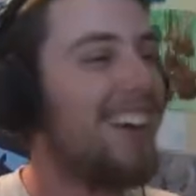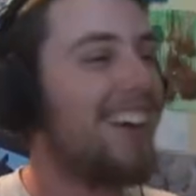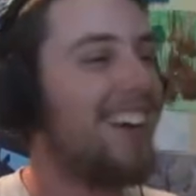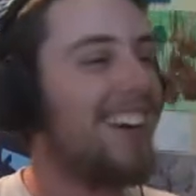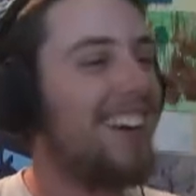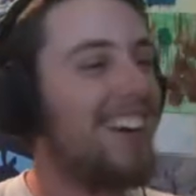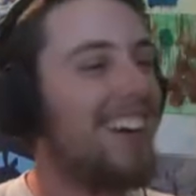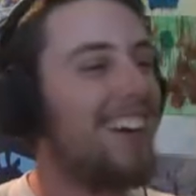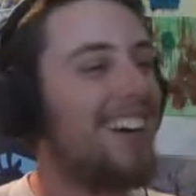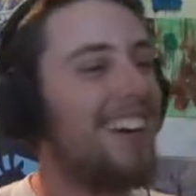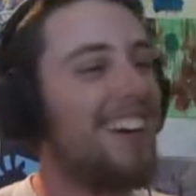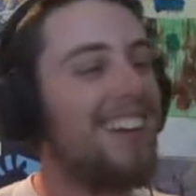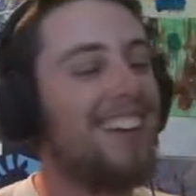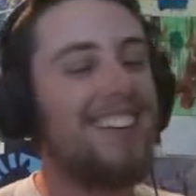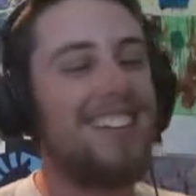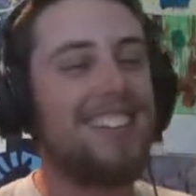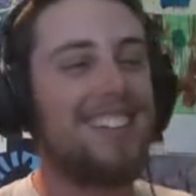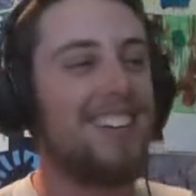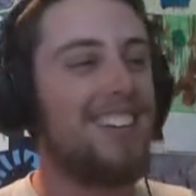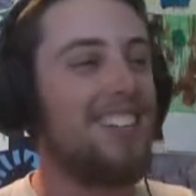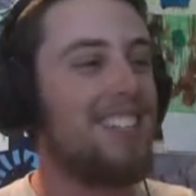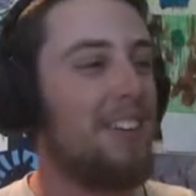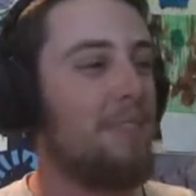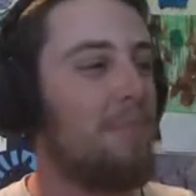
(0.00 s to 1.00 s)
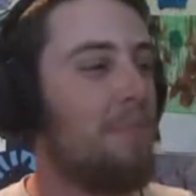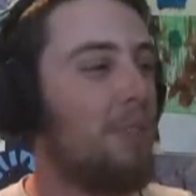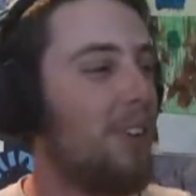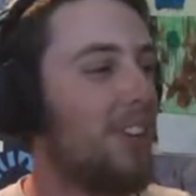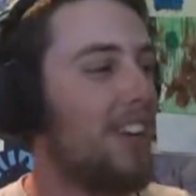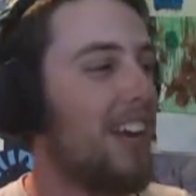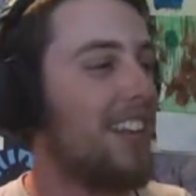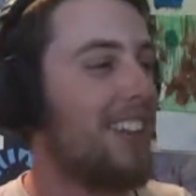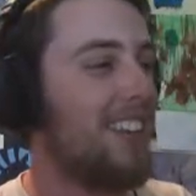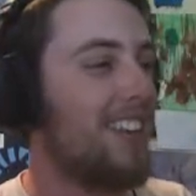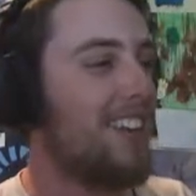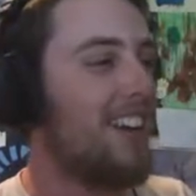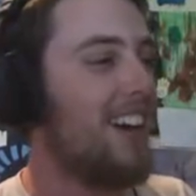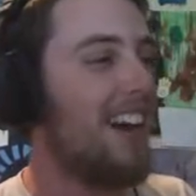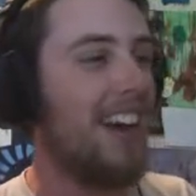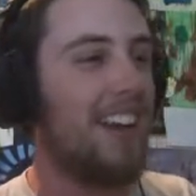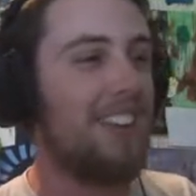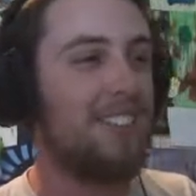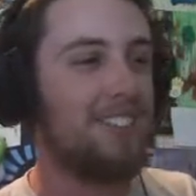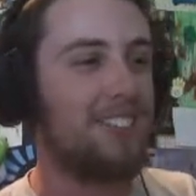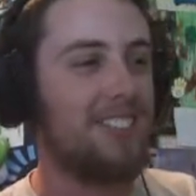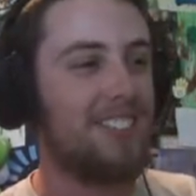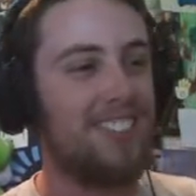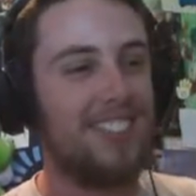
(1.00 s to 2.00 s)
Oh, it's because she pulled out the
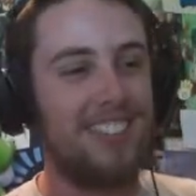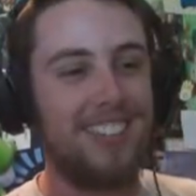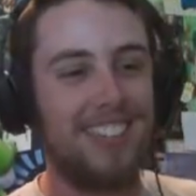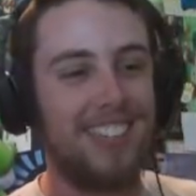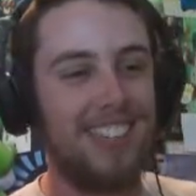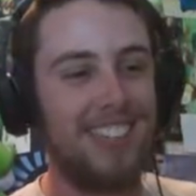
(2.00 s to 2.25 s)
knife.